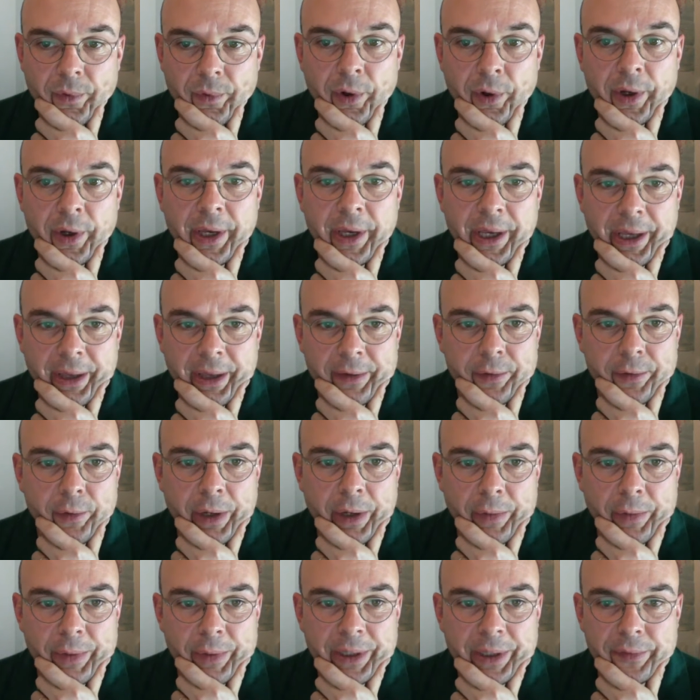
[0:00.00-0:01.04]
Okay, so
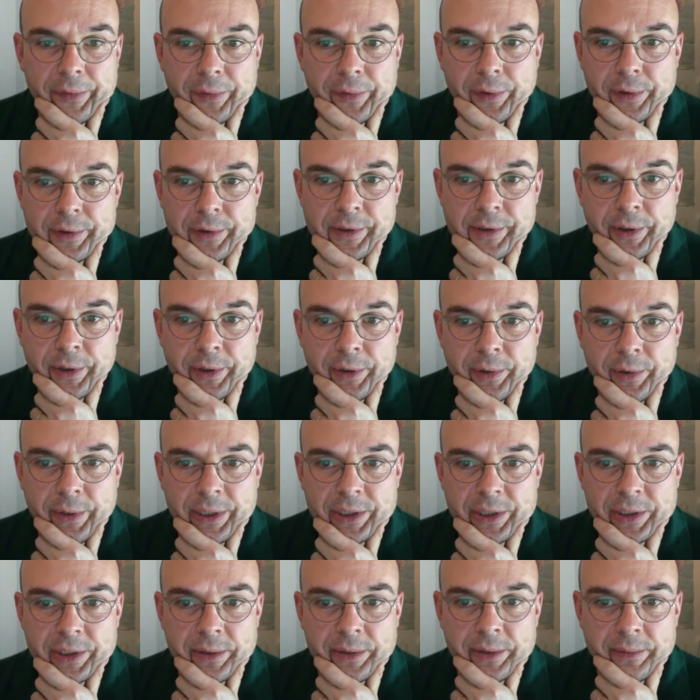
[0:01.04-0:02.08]
I wait for a second
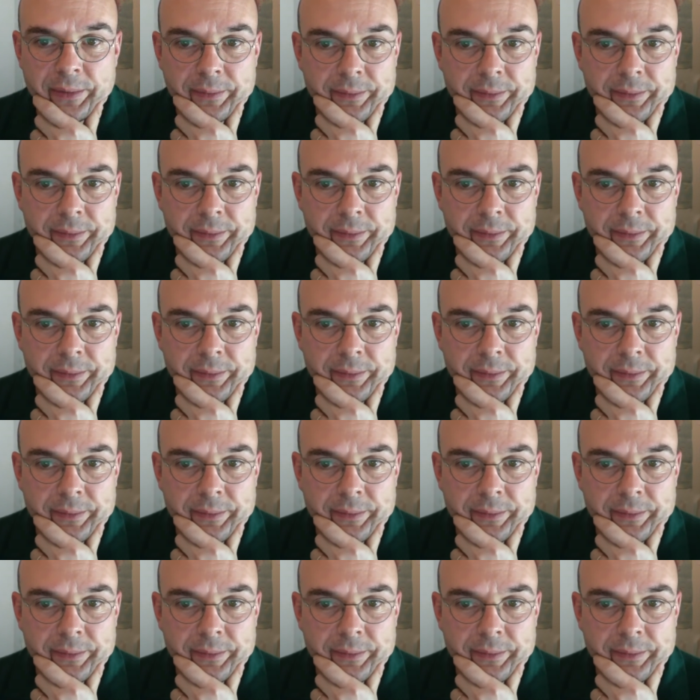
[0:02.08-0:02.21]
question.